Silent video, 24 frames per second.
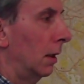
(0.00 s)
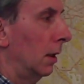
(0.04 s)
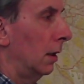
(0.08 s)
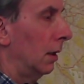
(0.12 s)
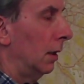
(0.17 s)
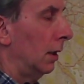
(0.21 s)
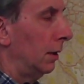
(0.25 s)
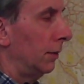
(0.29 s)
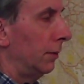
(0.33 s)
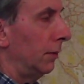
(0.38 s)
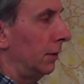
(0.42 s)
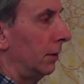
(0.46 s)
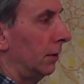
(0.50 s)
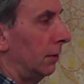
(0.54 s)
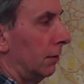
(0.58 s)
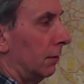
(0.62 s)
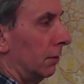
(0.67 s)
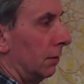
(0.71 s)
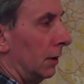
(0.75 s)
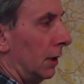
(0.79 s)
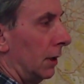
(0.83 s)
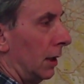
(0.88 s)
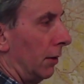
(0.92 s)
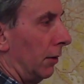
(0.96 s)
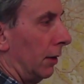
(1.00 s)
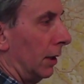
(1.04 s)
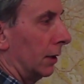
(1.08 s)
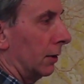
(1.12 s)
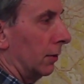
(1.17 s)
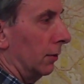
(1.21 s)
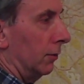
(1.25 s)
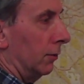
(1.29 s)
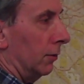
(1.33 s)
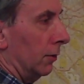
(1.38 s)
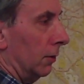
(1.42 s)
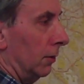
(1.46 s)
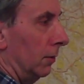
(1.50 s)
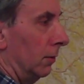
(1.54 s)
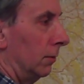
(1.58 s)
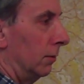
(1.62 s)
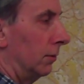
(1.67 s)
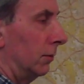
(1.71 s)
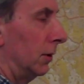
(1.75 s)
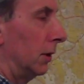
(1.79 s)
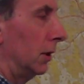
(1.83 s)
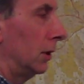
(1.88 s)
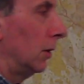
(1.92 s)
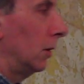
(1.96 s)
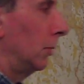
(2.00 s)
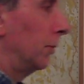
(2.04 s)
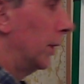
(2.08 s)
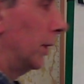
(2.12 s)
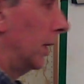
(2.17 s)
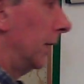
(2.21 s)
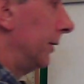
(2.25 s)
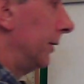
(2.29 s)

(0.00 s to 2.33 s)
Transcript: And now I can do du by